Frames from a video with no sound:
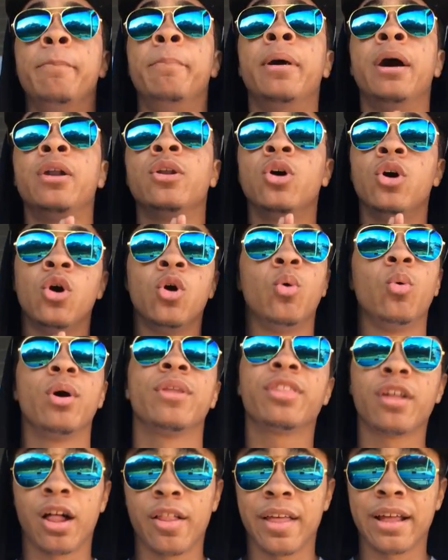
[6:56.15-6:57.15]
But
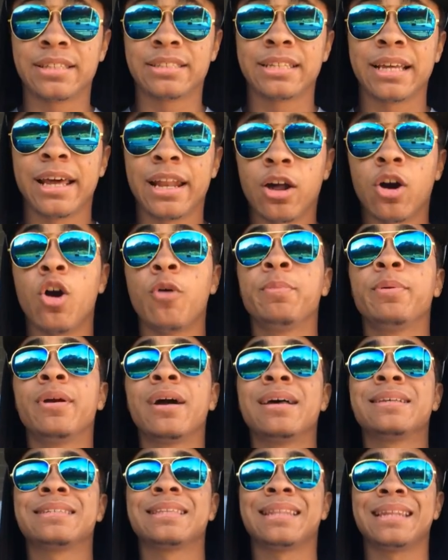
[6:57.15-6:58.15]
with all that said, I hope you
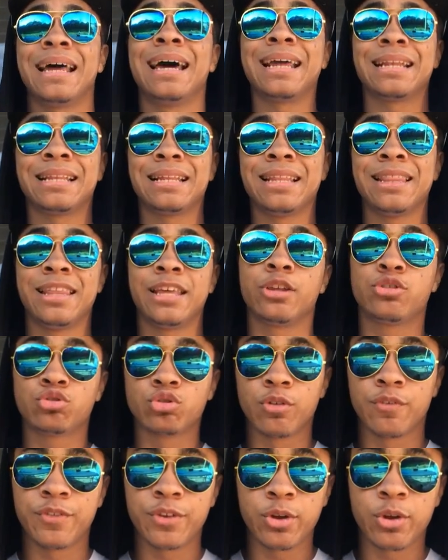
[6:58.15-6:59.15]
guys liked
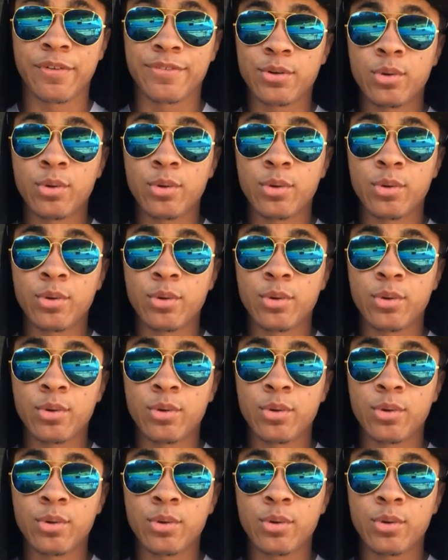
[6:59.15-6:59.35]
this review.